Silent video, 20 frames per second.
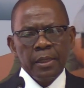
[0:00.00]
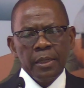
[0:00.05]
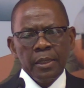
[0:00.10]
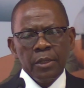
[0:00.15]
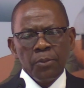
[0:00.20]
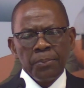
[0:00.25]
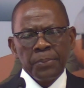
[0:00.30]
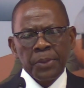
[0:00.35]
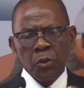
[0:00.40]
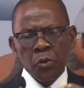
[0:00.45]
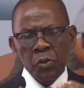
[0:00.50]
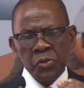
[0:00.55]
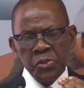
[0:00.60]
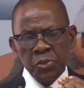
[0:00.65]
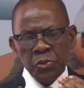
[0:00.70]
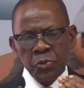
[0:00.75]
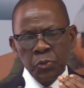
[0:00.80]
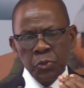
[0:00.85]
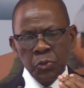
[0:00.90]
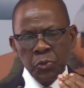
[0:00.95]

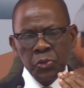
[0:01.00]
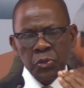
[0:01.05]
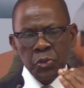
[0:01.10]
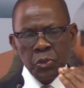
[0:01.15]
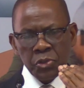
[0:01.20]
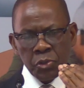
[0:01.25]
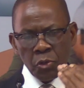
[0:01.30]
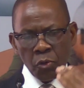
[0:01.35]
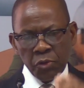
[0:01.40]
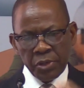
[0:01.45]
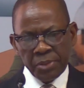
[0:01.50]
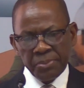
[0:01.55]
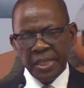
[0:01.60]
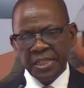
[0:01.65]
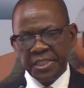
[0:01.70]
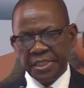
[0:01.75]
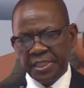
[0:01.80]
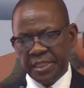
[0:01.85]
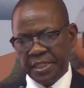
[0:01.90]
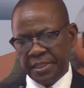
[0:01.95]
because you use your sewing
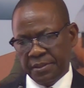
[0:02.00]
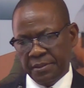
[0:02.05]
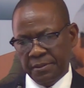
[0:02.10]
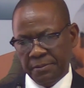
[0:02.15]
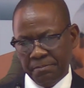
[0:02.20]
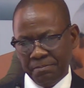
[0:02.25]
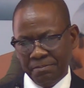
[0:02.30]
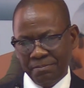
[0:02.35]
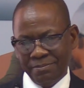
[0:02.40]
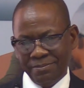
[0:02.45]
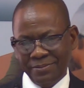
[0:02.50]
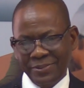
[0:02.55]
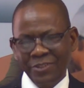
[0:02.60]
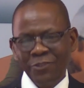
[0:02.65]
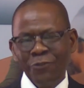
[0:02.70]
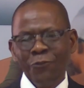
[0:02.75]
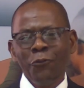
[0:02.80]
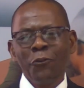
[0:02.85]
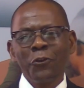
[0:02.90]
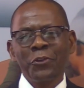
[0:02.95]
machine
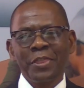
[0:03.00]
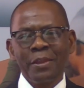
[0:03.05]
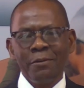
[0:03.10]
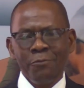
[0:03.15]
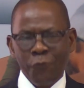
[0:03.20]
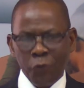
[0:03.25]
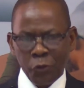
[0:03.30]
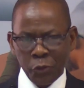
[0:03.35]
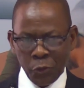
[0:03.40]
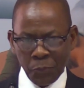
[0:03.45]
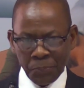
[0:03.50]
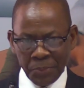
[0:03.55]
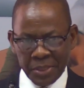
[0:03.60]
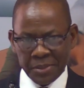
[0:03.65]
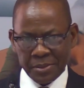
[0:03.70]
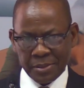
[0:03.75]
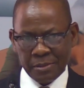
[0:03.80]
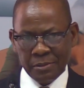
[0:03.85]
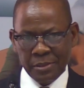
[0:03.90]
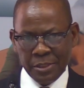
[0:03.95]
for your
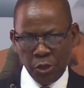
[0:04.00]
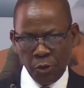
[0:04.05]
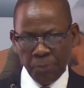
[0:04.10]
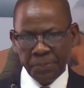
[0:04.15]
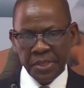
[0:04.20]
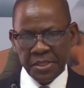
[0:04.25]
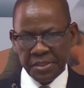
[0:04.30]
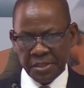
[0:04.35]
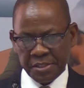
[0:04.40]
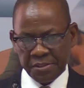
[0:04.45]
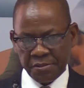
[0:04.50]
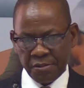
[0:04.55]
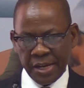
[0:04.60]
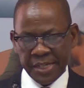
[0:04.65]
in your business,